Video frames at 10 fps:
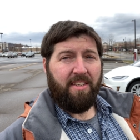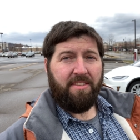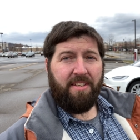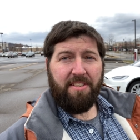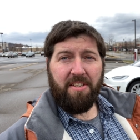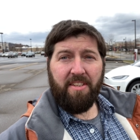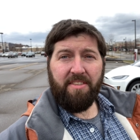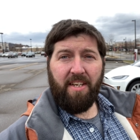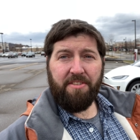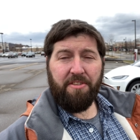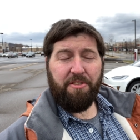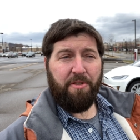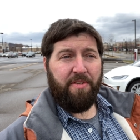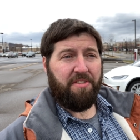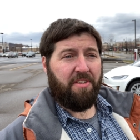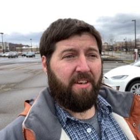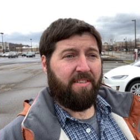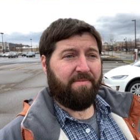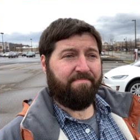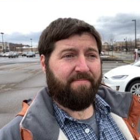Tesla and Tesla service,
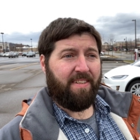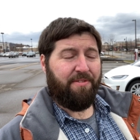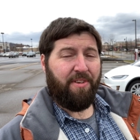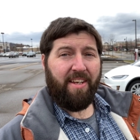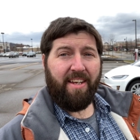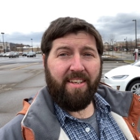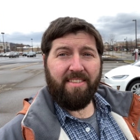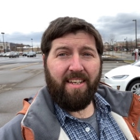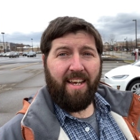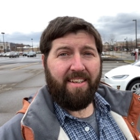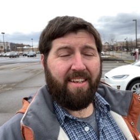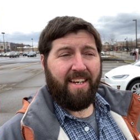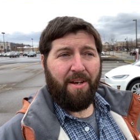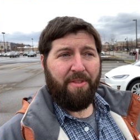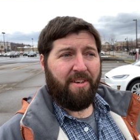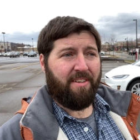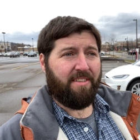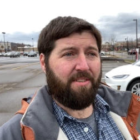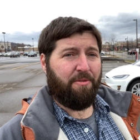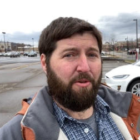and I feel like it had to get out there,
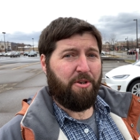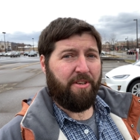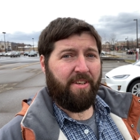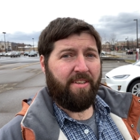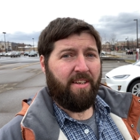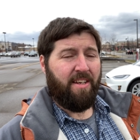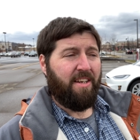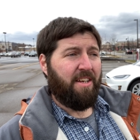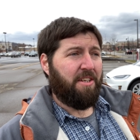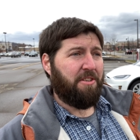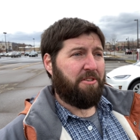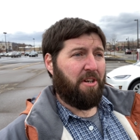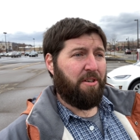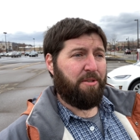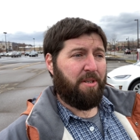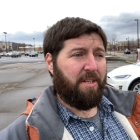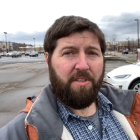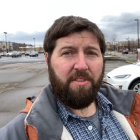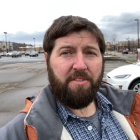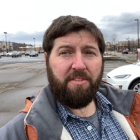unfortunately. So
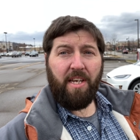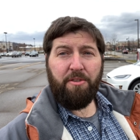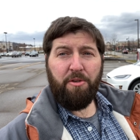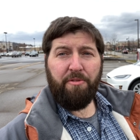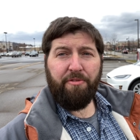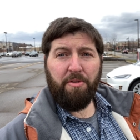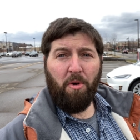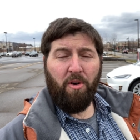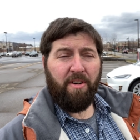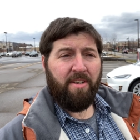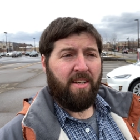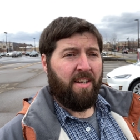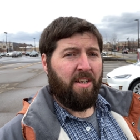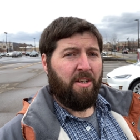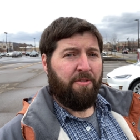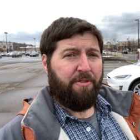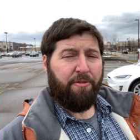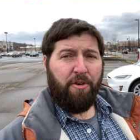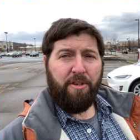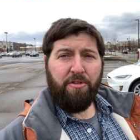stay tuned for more. Feel
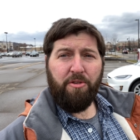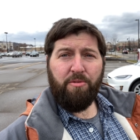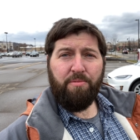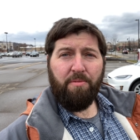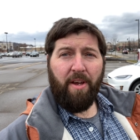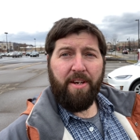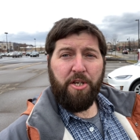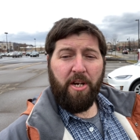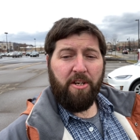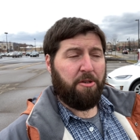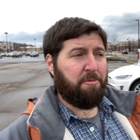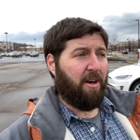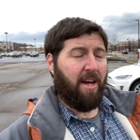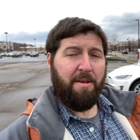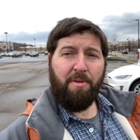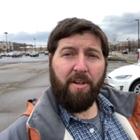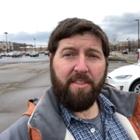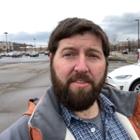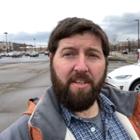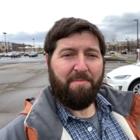free to like, share, subscribe, all
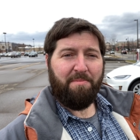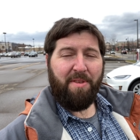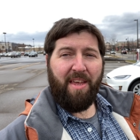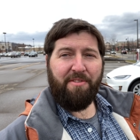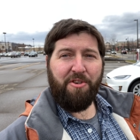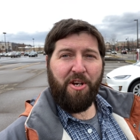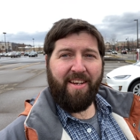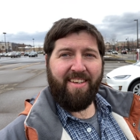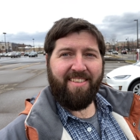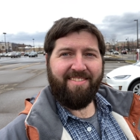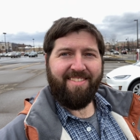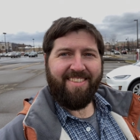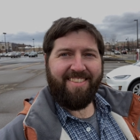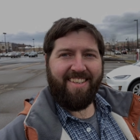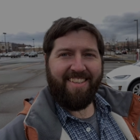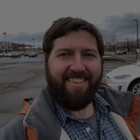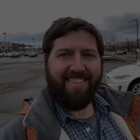that stuff. But thanks for checking in. See ya.